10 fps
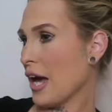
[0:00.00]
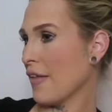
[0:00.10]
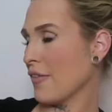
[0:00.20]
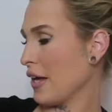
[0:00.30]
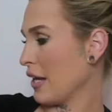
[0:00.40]

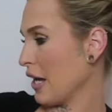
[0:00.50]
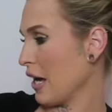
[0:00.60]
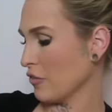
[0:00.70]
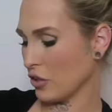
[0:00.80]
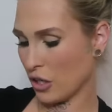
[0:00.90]
And then
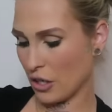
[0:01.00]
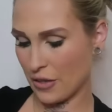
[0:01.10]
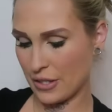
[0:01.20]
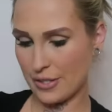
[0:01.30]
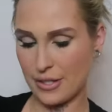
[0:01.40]
I've got
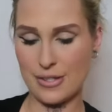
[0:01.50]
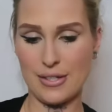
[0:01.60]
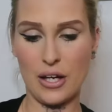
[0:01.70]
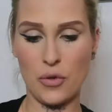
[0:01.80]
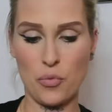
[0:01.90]
this
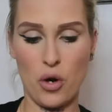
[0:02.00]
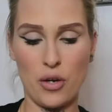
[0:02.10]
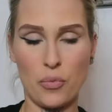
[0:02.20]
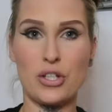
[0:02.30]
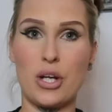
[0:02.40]
second
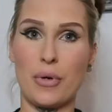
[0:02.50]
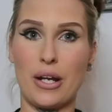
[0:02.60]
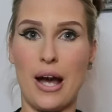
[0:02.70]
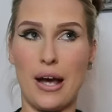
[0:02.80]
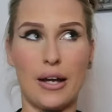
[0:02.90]
one which I'm going
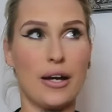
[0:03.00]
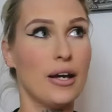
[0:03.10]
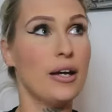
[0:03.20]
to hang